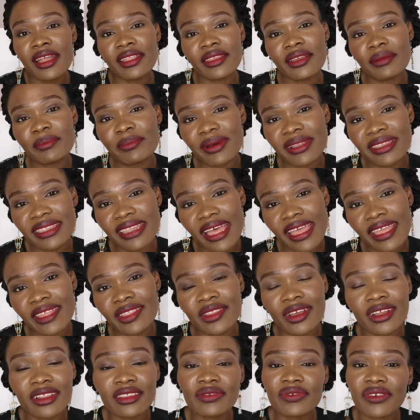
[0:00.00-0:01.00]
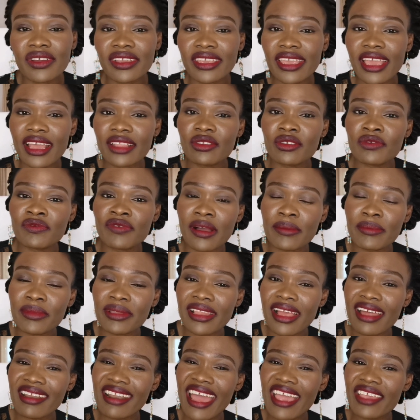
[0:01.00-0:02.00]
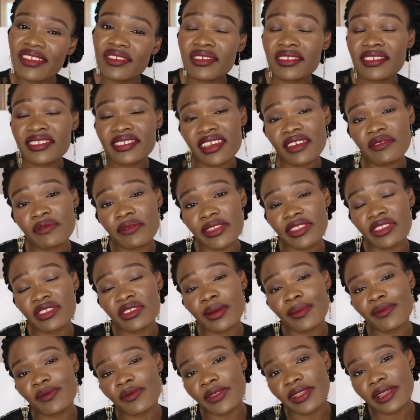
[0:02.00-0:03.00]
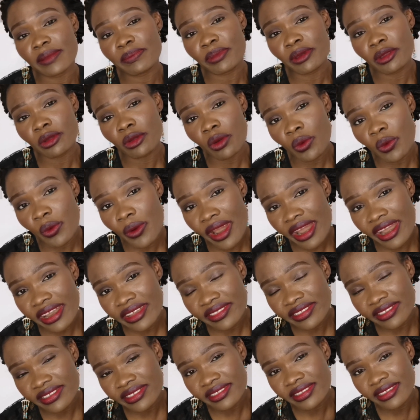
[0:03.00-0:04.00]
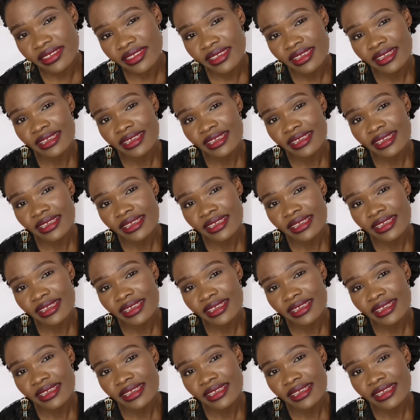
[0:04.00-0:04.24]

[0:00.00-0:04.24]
Number nine, don't forget to familiarize yourself with some Filipino words.